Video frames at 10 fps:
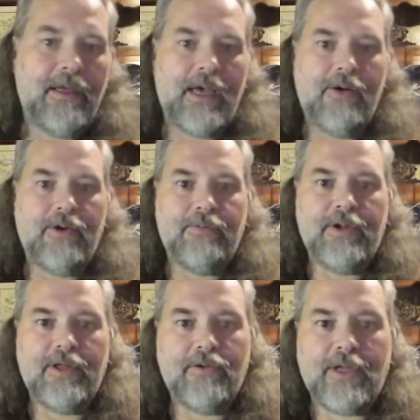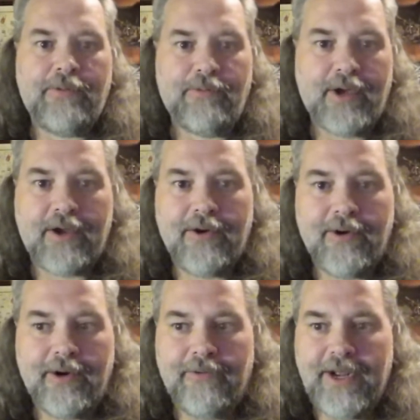I wouldn't put it on top of my
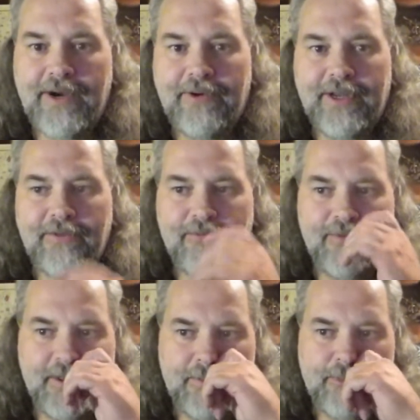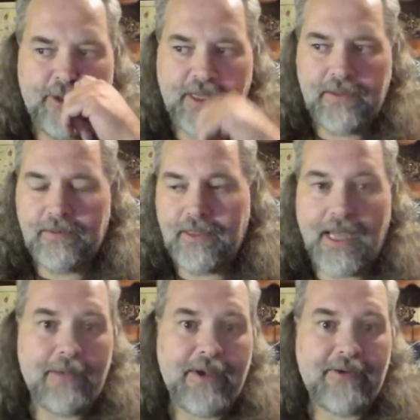car and ride around and film with it.
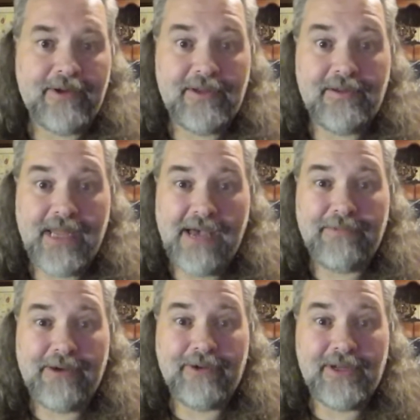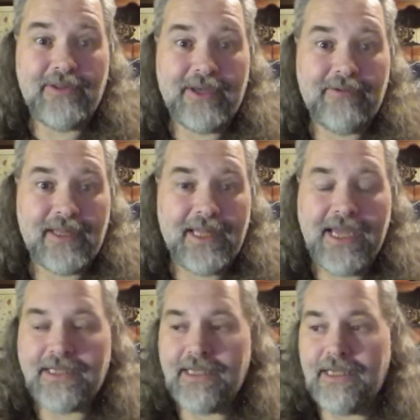I might would do that with a
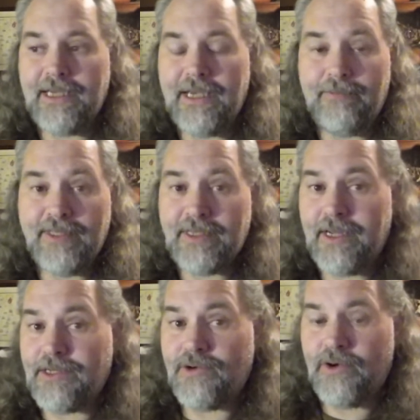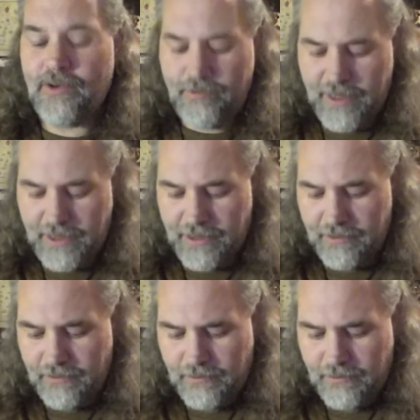latchkey cam. It's got a strong magnet.